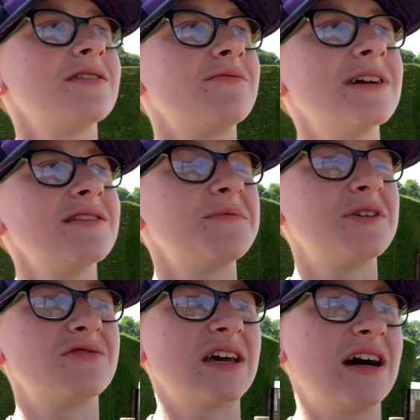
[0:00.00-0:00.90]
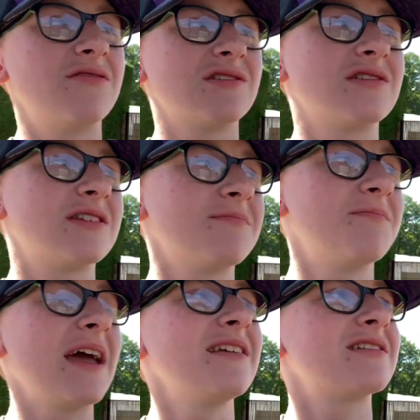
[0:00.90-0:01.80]
Windmill Towers was
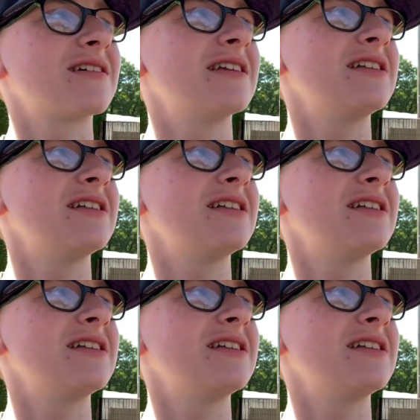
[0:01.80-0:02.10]
basically